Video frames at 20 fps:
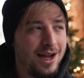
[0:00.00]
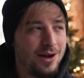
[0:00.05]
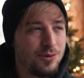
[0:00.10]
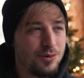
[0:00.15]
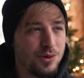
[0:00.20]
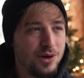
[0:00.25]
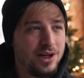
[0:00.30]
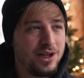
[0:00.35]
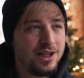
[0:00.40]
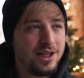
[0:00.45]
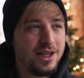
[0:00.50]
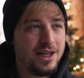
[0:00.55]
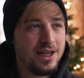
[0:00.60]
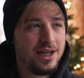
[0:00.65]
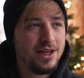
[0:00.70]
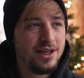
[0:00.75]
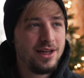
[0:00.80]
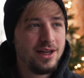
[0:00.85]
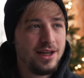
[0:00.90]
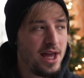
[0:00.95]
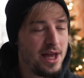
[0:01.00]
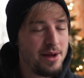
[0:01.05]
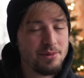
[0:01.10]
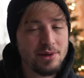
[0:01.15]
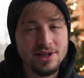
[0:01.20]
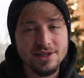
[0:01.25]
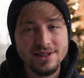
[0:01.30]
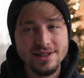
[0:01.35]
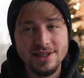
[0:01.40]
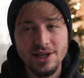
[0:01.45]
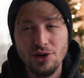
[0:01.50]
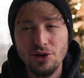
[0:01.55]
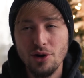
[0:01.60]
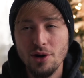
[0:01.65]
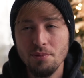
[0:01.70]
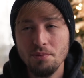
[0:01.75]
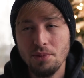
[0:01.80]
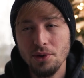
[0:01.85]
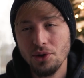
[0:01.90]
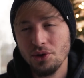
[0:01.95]
I really am
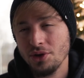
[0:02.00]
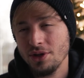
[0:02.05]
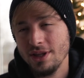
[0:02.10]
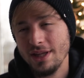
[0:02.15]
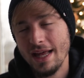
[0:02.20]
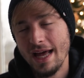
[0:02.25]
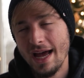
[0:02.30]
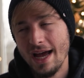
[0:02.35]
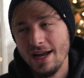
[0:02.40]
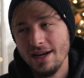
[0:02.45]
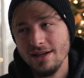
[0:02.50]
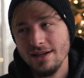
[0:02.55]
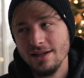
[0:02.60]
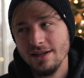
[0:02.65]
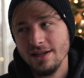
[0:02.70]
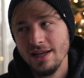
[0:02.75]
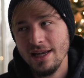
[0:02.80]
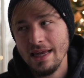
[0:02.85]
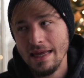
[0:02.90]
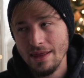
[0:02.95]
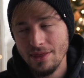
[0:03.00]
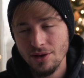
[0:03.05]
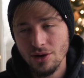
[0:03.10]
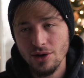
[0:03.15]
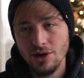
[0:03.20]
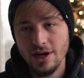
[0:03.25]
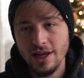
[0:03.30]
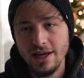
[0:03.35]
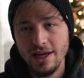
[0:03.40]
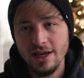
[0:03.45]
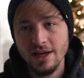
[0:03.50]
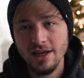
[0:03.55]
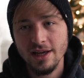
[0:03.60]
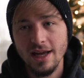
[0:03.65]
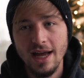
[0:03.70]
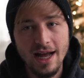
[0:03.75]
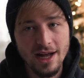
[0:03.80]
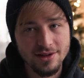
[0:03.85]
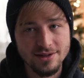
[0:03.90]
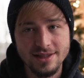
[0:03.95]
considering building that E30
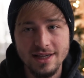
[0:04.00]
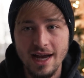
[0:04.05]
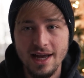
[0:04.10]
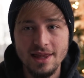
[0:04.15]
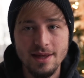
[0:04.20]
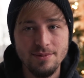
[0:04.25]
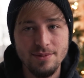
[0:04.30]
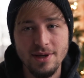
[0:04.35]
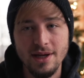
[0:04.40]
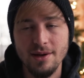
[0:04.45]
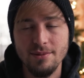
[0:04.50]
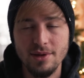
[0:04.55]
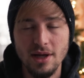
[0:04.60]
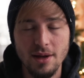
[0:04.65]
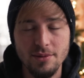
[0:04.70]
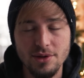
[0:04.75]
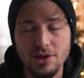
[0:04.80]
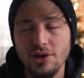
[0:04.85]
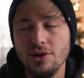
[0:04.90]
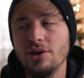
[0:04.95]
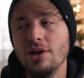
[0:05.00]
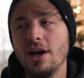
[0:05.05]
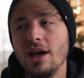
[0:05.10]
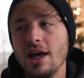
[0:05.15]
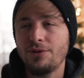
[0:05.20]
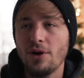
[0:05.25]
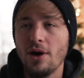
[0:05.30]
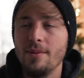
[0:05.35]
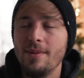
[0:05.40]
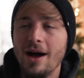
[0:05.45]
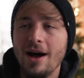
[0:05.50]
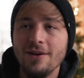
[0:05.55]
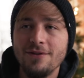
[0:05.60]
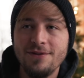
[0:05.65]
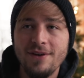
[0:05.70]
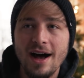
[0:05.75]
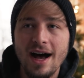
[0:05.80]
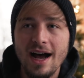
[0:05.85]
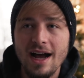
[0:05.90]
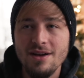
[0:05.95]
outside the BMW for about
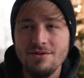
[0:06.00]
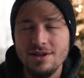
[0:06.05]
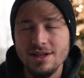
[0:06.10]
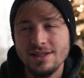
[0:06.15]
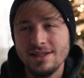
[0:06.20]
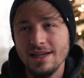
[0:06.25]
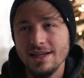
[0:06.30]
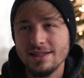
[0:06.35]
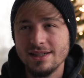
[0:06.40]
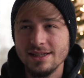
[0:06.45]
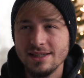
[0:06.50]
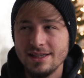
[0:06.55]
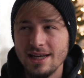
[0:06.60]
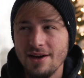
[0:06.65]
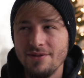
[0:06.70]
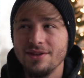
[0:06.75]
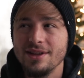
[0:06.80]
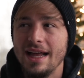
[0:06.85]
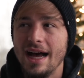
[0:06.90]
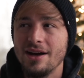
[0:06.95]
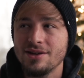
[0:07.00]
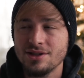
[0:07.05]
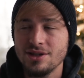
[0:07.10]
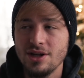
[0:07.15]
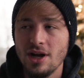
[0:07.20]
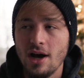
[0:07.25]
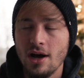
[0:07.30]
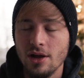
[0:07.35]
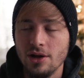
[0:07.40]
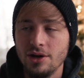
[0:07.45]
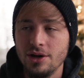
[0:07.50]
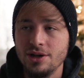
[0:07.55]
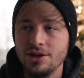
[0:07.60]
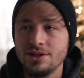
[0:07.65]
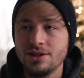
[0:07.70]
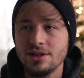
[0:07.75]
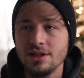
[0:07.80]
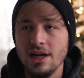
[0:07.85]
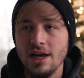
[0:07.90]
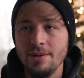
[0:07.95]
five to six to seven thousand
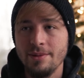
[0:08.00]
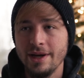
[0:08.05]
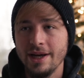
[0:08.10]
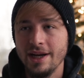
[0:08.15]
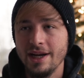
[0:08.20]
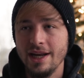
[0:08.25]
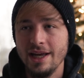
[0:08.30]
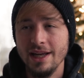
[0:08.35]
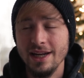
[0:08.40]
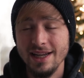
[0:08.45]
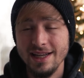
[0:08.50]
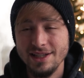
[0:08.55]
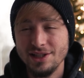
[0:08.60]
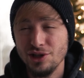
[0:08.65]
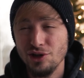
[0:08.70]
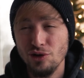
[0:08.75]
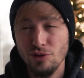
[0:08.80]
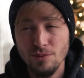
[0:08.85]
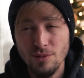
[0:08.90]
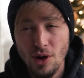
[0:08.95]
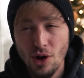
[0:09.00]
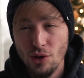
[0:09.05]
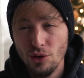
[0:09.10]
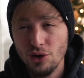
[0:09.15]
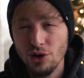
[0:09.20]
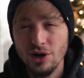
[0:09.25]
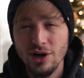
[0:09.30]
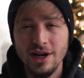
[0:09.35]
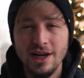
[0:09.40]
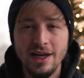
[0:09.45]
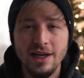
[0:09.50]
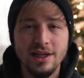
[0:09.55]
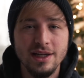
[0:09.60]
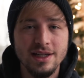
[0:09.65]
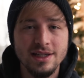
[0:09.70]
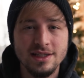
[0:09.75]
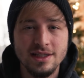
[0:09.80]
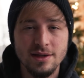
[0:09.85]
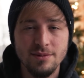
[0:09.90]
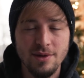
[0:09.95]
dollars. I mean, it needs a new motor, it
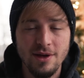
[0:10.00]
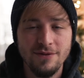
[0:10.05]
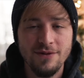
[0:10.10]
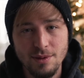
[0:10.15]
needs to be